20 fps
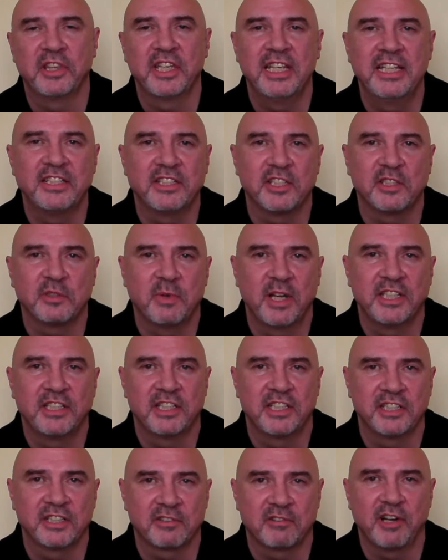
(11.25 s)
the easiest way to
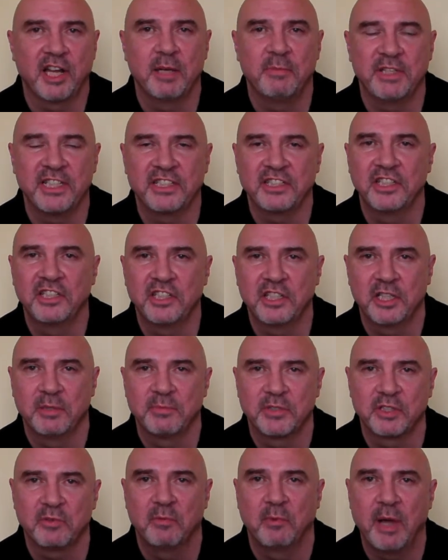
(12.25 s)
describe it is in
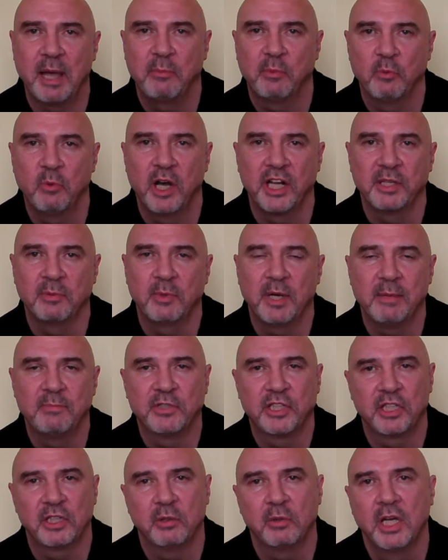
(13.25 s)
terms of Web 1 and Web
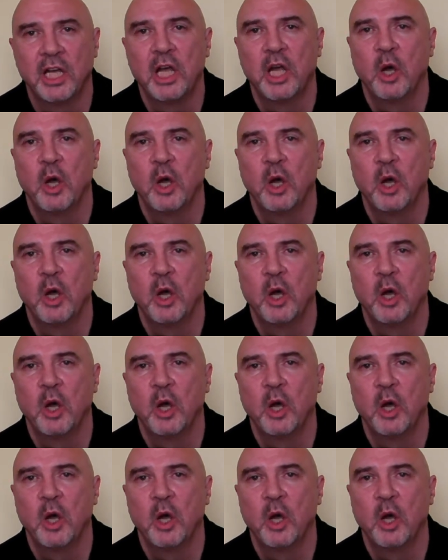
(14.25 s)
2.